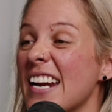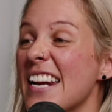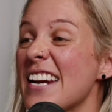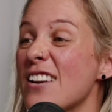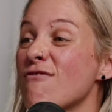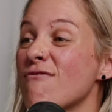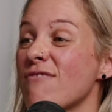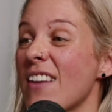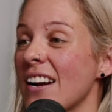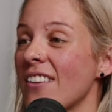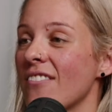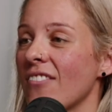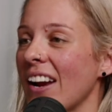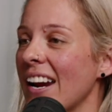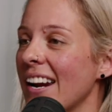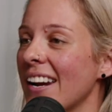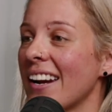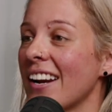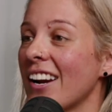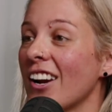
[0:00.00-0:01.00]
need to
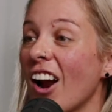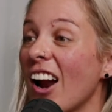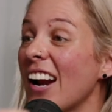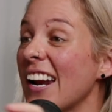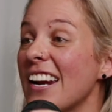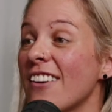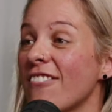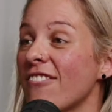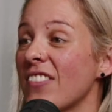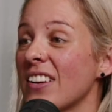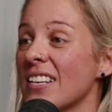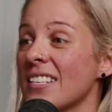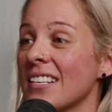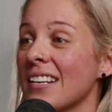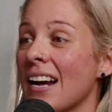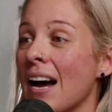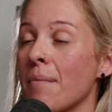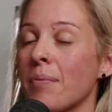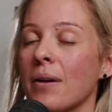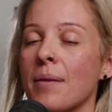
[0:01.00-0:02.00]
renovate it and I need to fix it
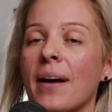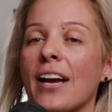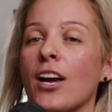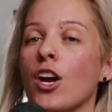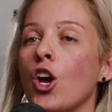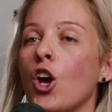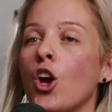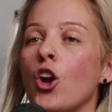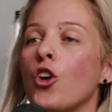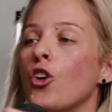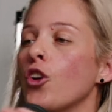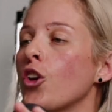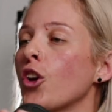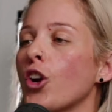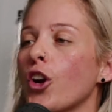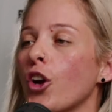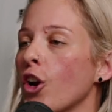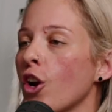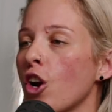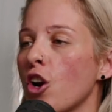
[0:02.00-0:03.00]
up. And I'm like,
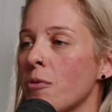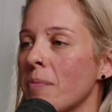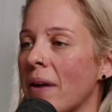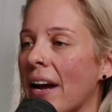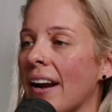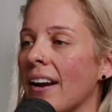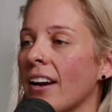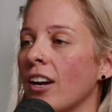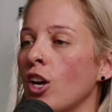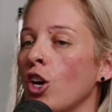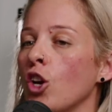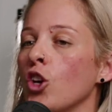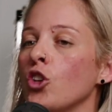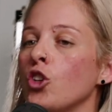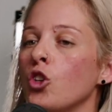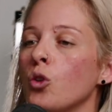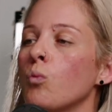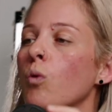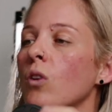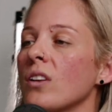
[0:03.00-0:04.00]
no, man.
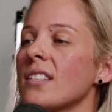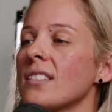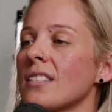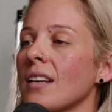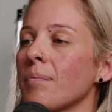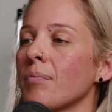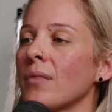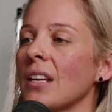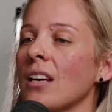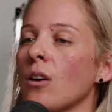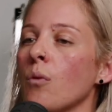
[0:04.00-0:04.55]
You want something